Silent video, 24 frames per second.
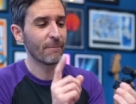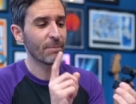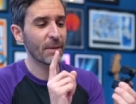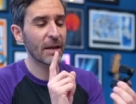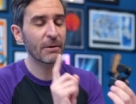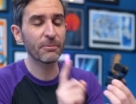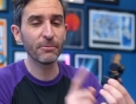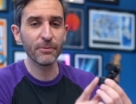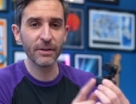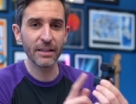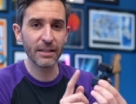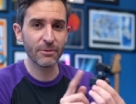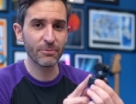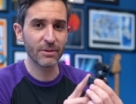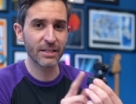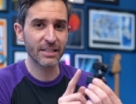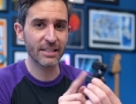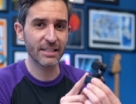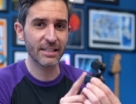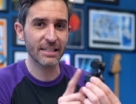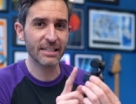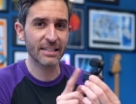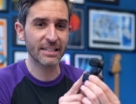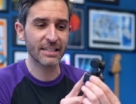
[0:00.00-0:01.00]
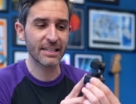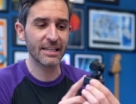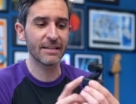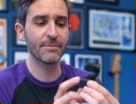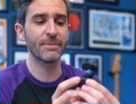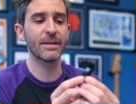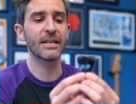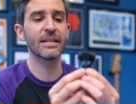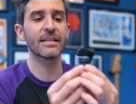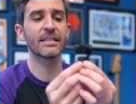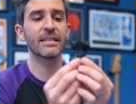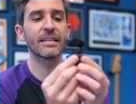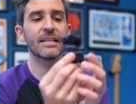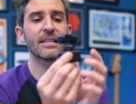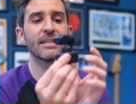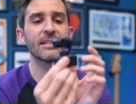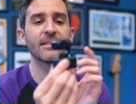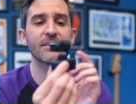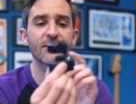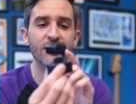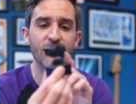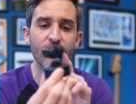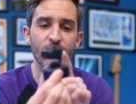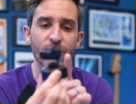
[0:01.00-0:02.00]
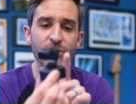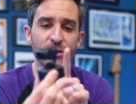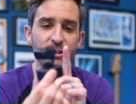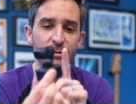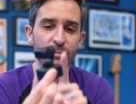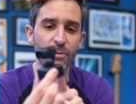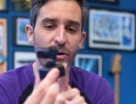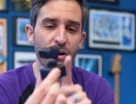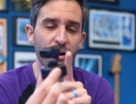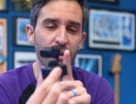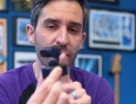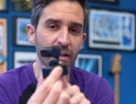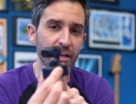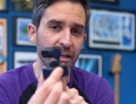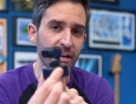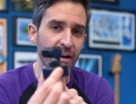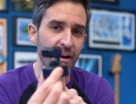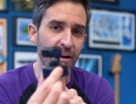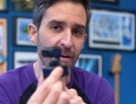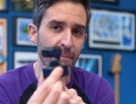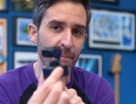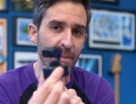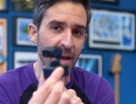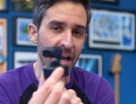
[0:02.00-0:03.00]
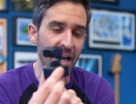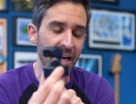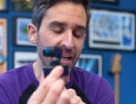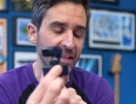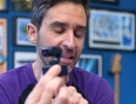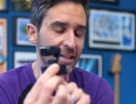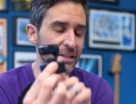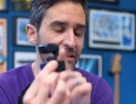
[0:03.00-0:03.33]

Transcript: I really wish this did, because it is so small and compact.